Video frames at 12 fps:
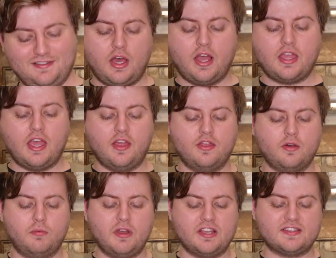Again, the
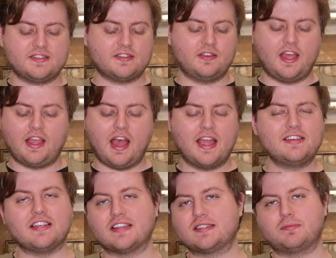whisk, like I
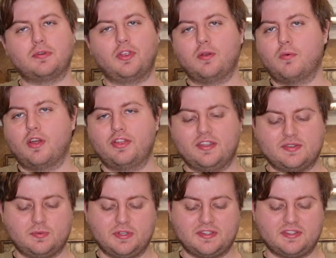desperately want this
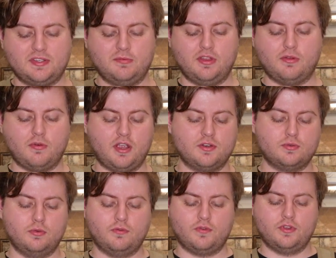whisk to be the right
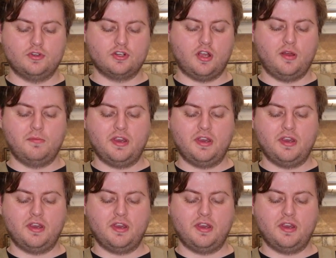tool for the job,